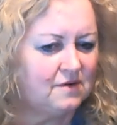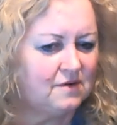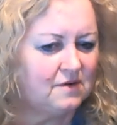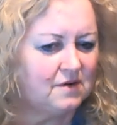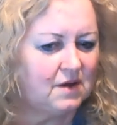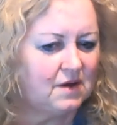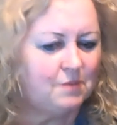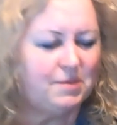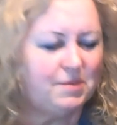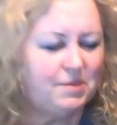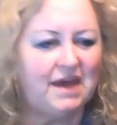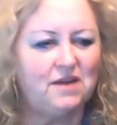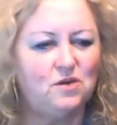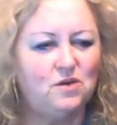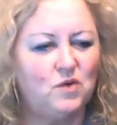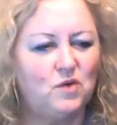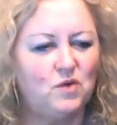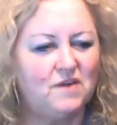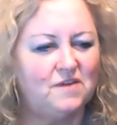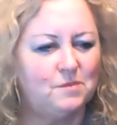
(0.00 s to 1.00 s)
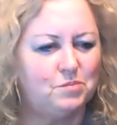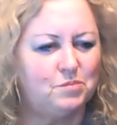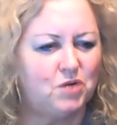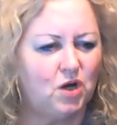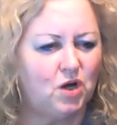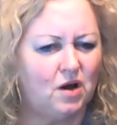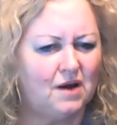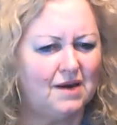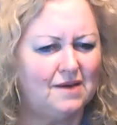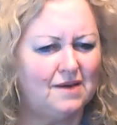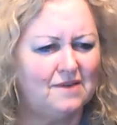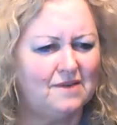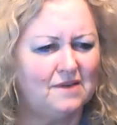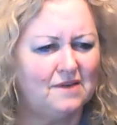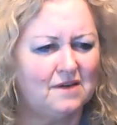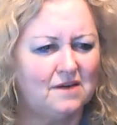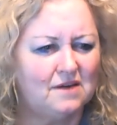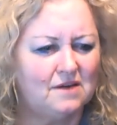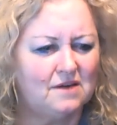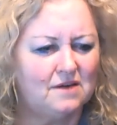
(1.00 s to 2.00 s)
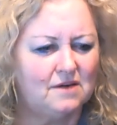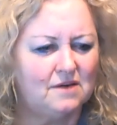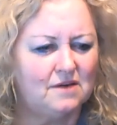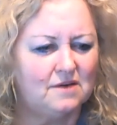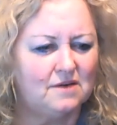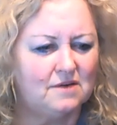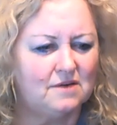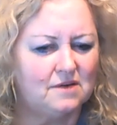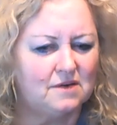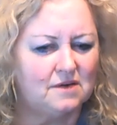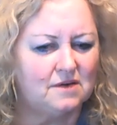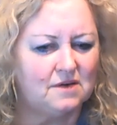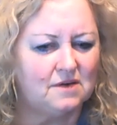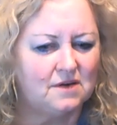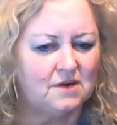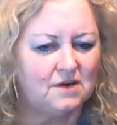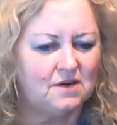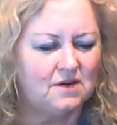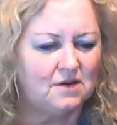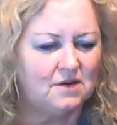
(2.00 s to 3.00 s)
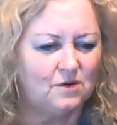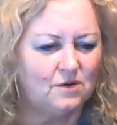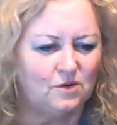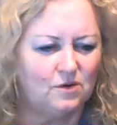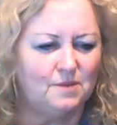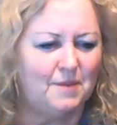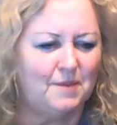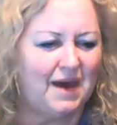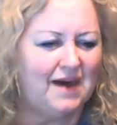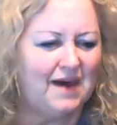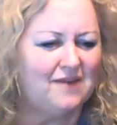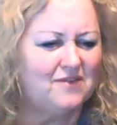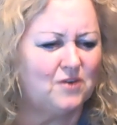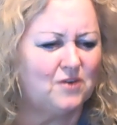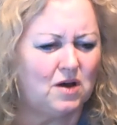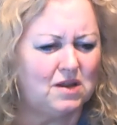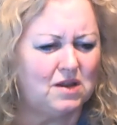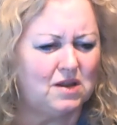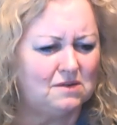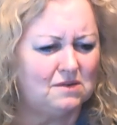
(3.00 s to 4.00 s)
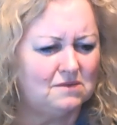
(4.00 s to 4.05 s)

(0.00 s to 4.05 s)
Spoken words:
A panda was a prize? Or the mascot?